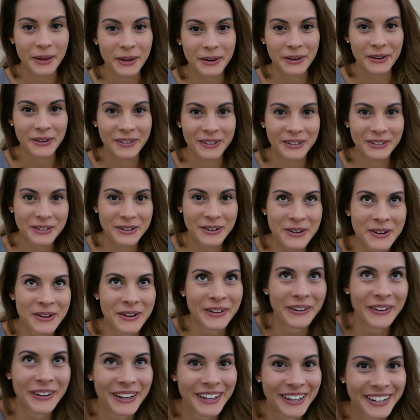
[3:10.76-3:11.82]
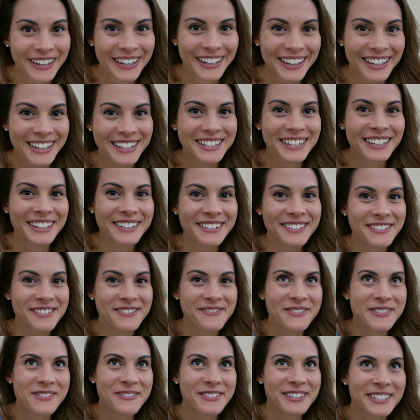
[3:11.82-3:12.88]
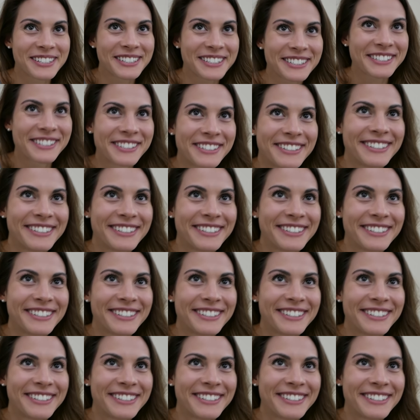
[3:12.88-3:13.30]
I know, I do. That's how you know I'm nervous.